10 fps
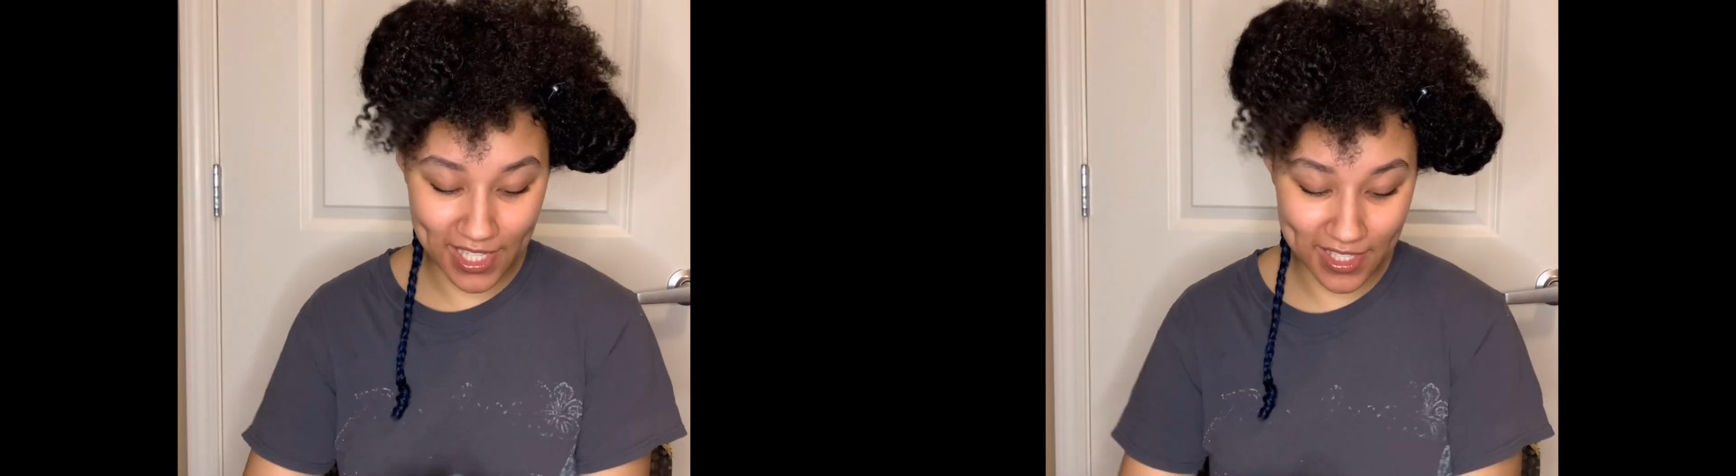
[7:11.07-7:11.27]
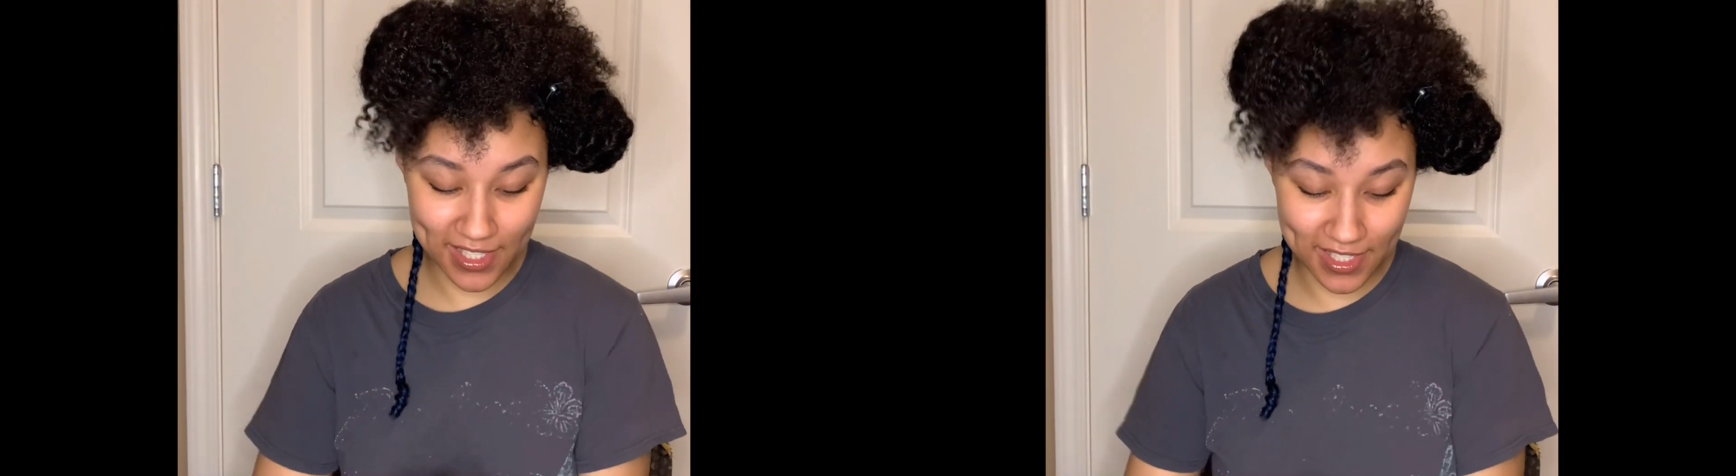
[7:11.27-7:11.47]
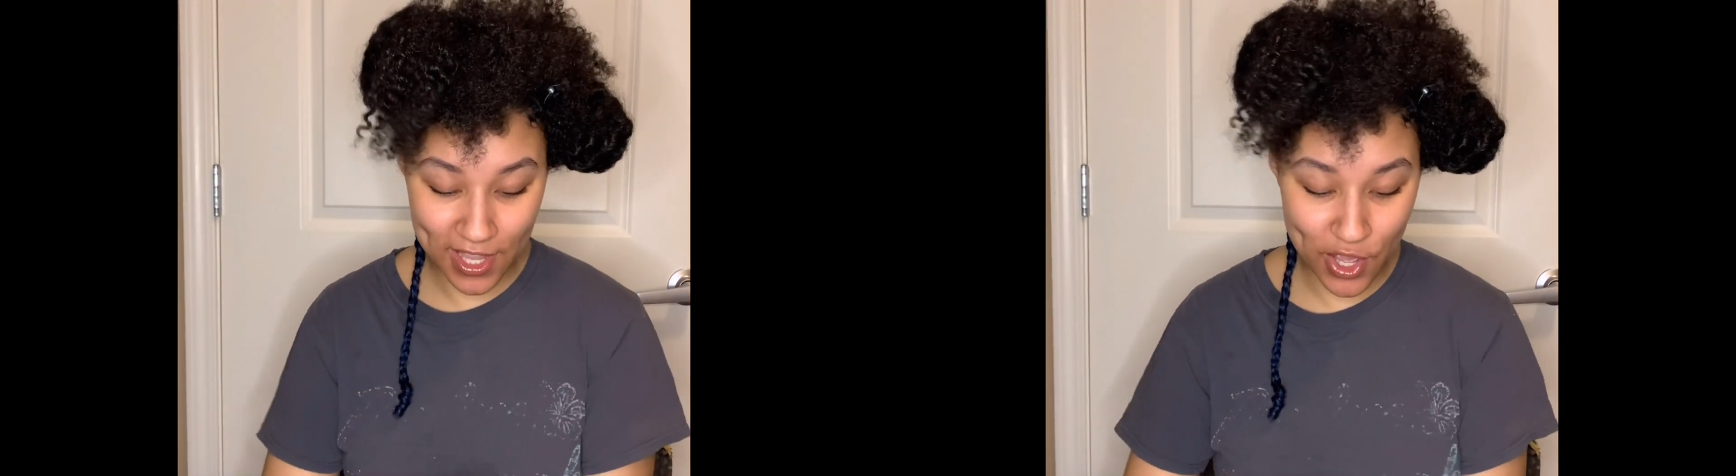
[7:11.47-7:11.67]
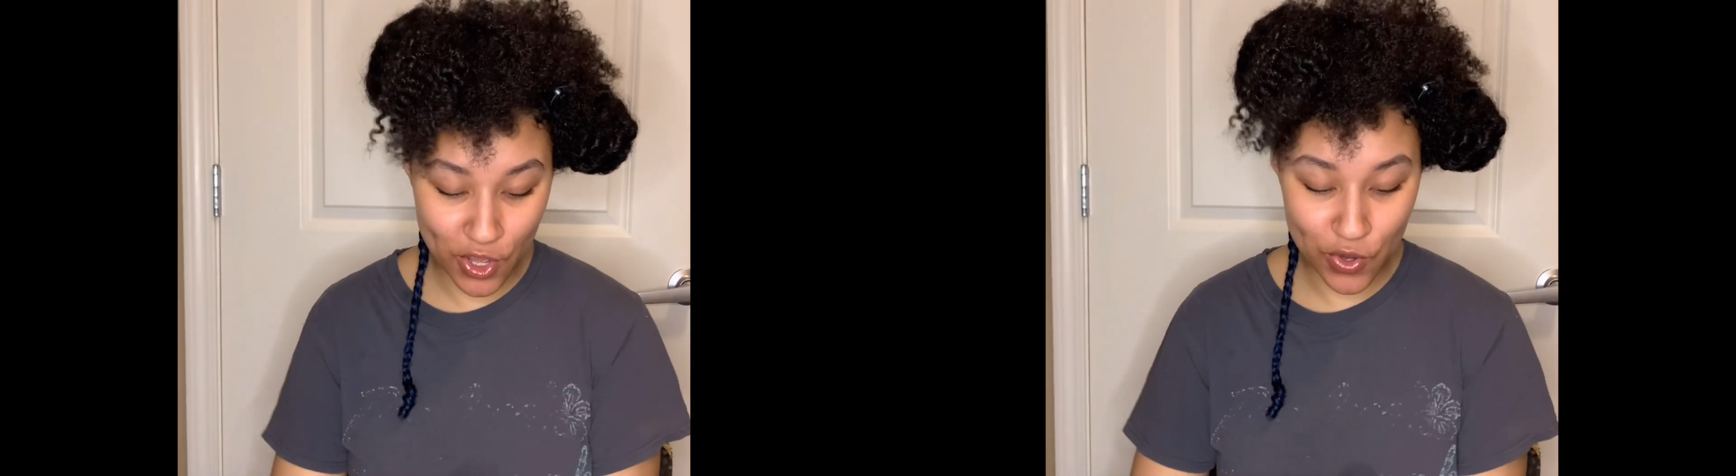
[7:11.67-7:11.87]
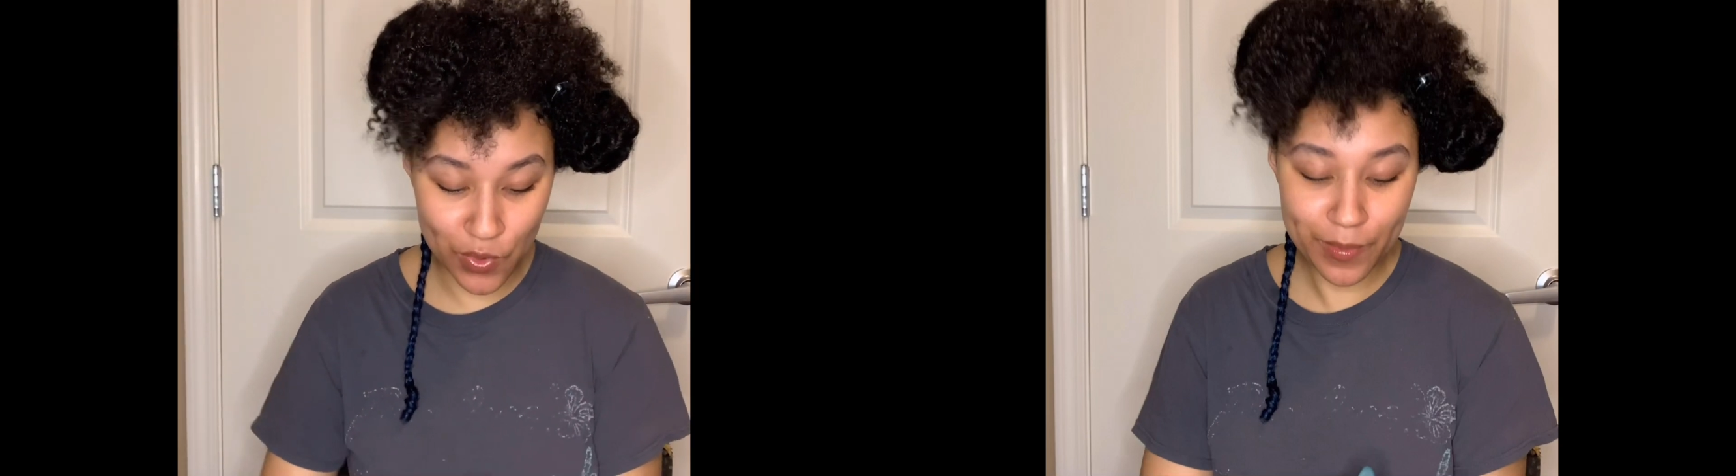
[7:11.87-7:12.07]

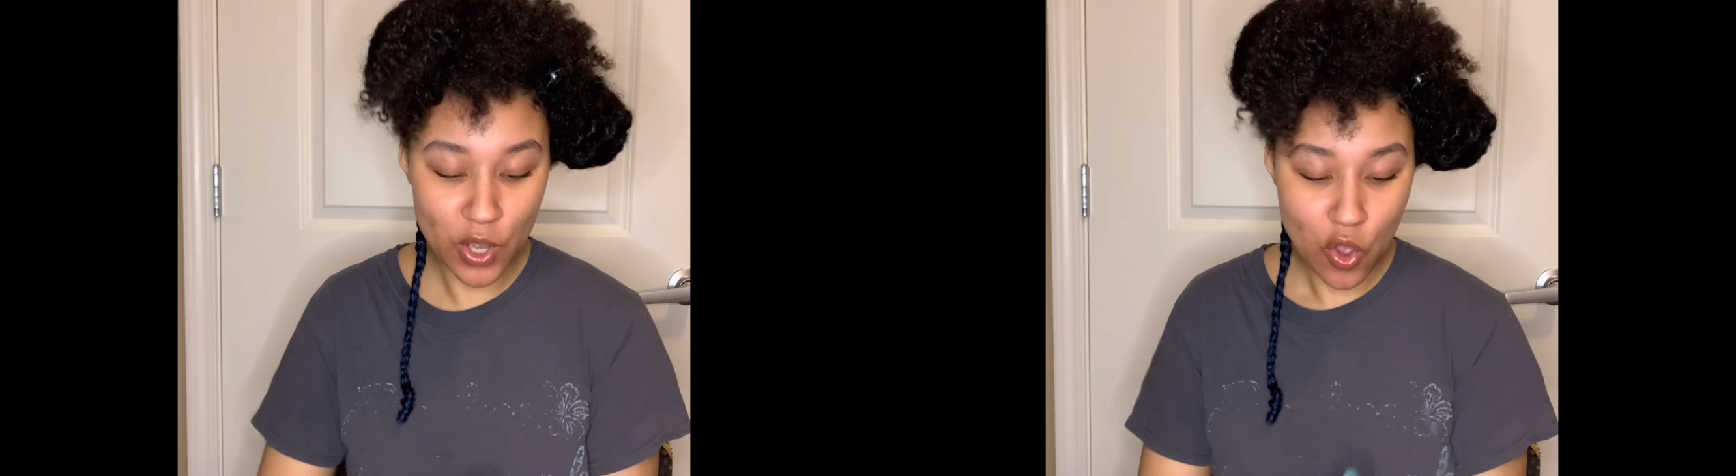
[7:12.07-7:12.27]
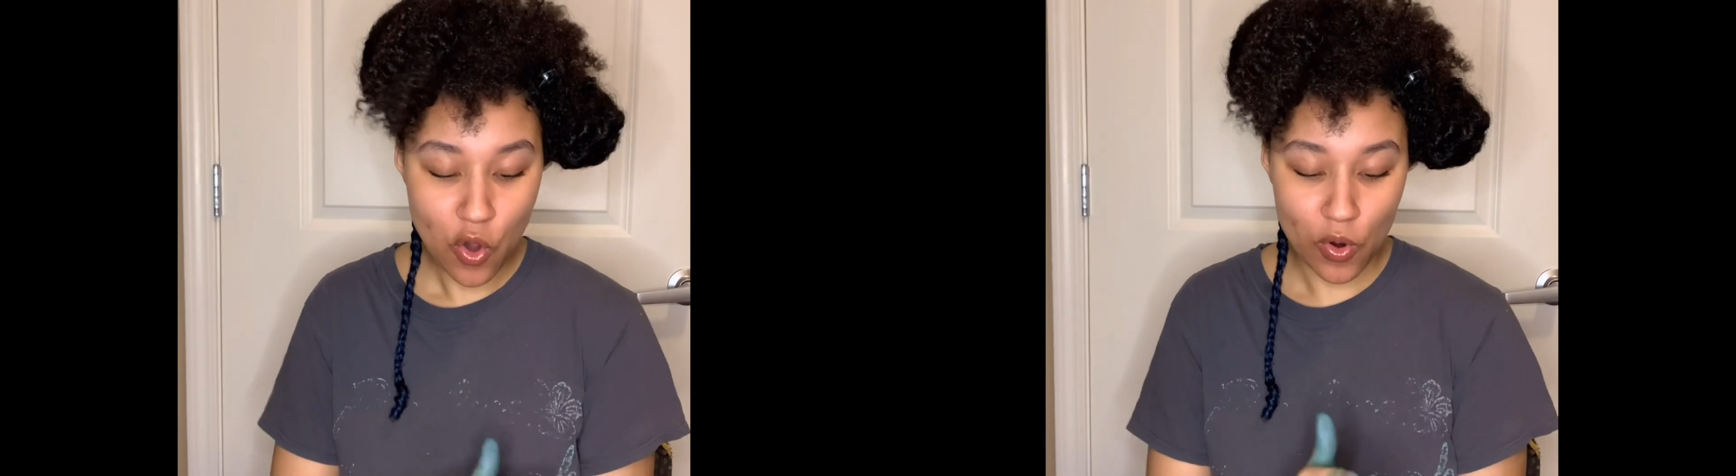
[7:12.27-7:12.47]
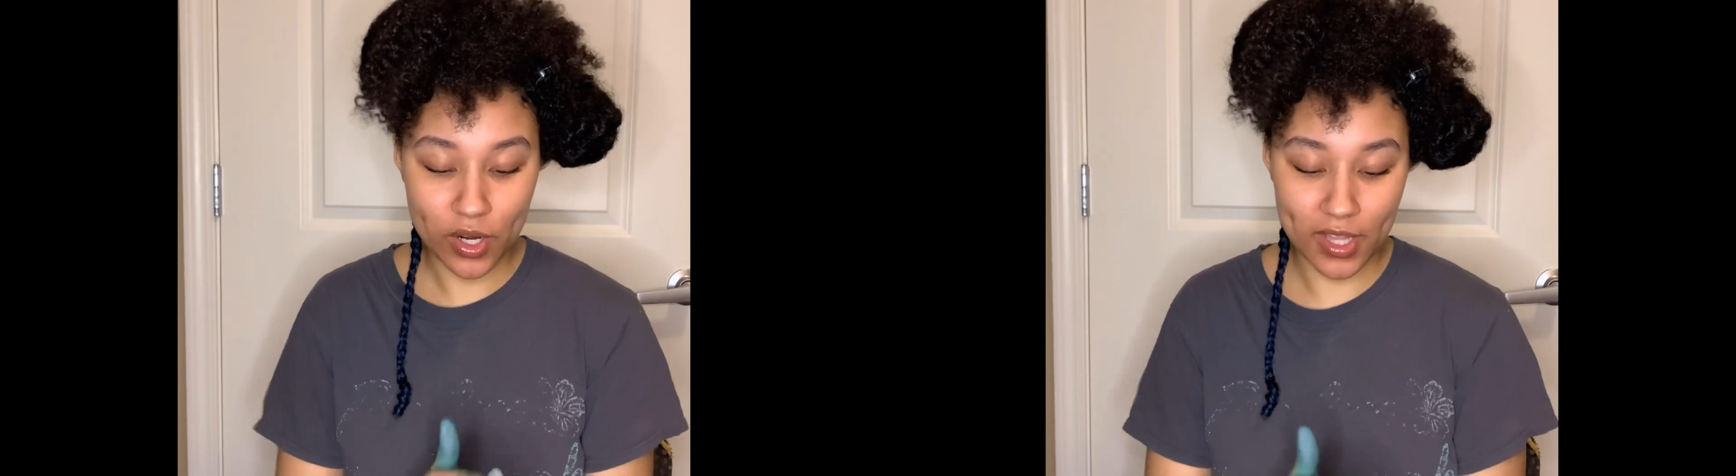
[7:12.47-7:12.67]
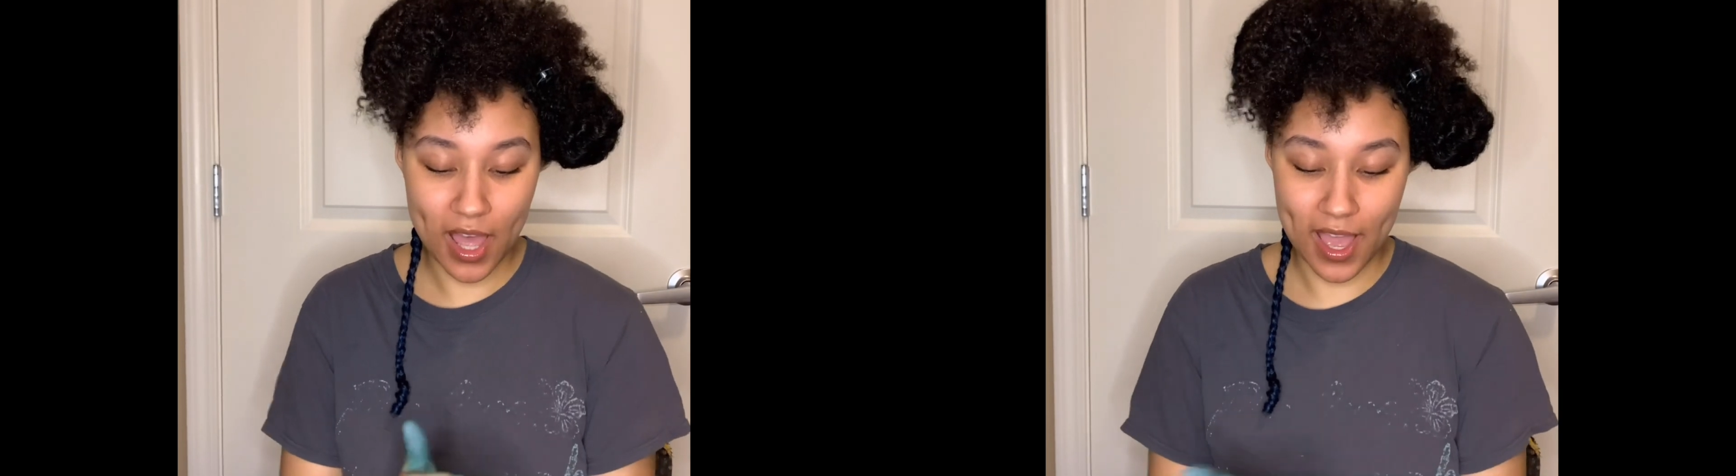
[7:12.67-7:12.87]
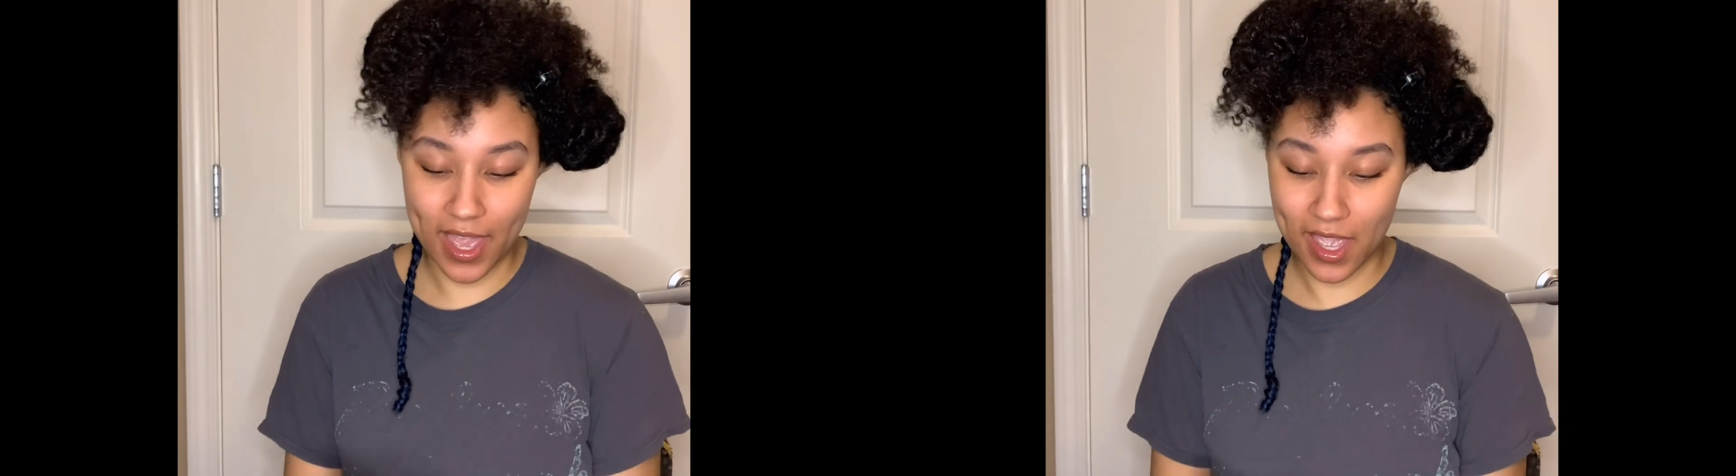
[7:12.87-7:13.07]
soap or
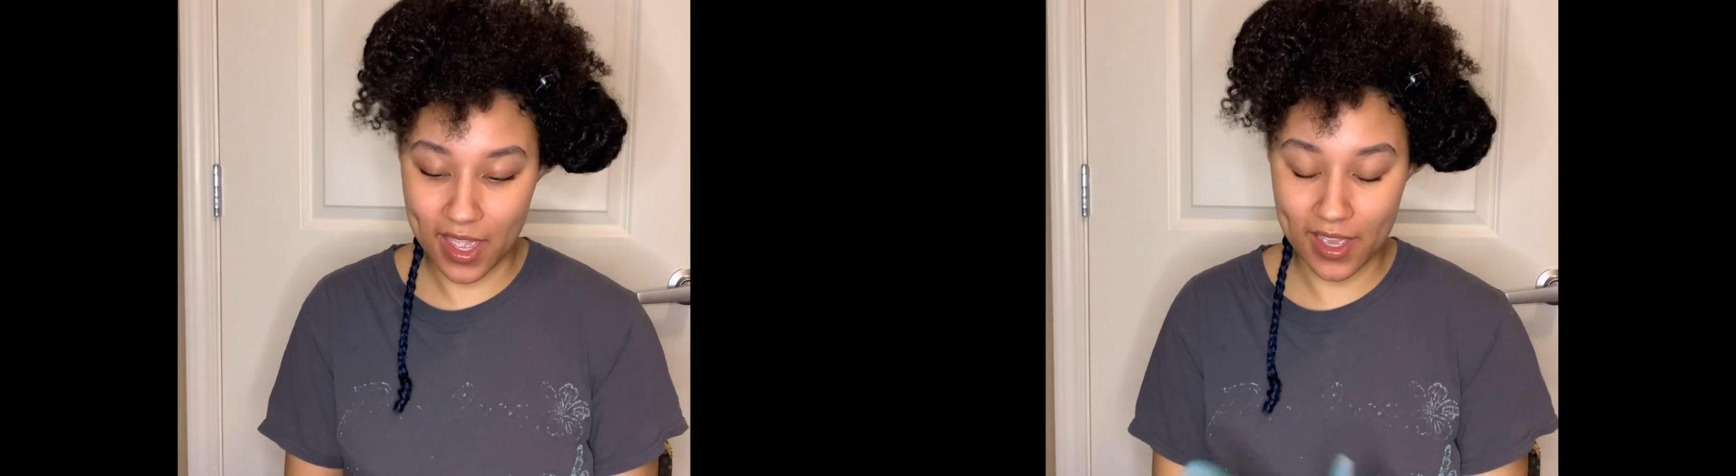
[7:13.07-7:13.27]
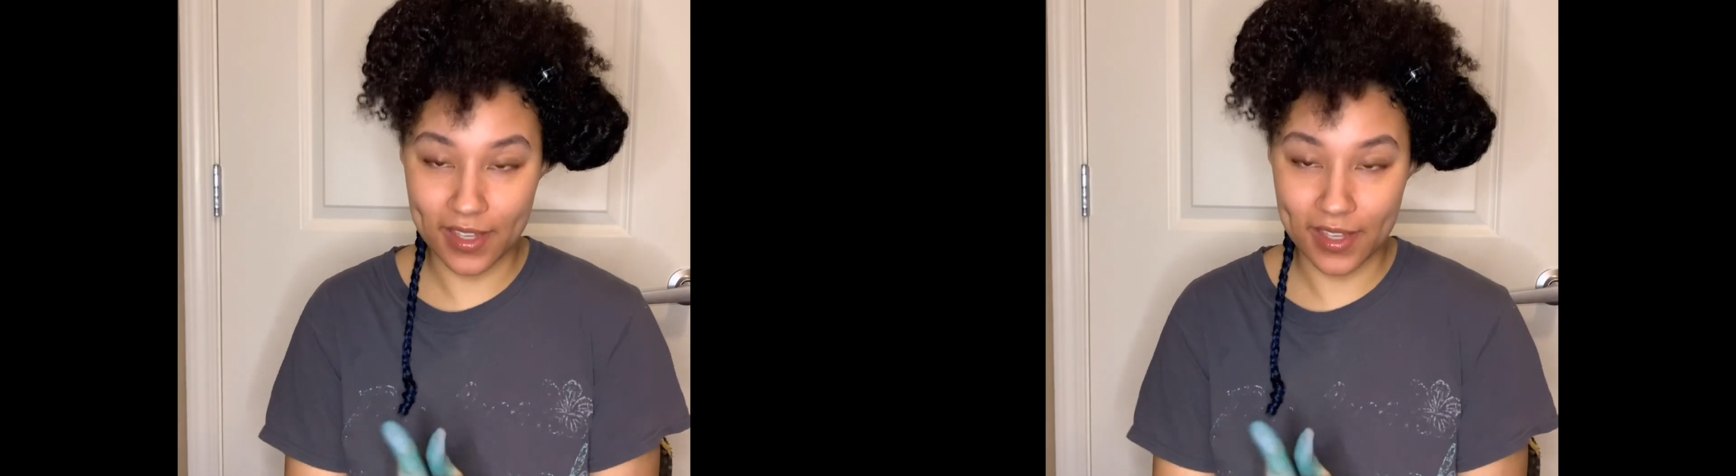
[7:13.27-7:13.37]
like,